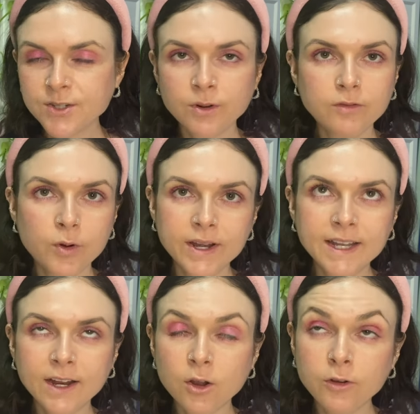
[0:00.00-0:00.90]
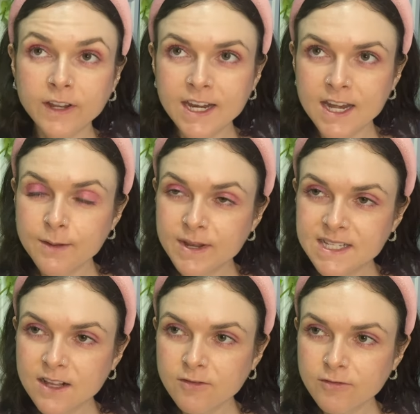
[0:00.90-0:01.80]
to avoid like overheating
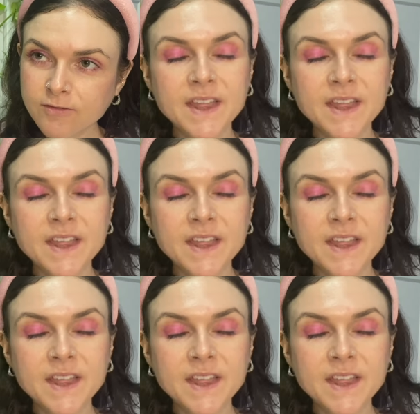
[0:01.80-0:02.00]
myself.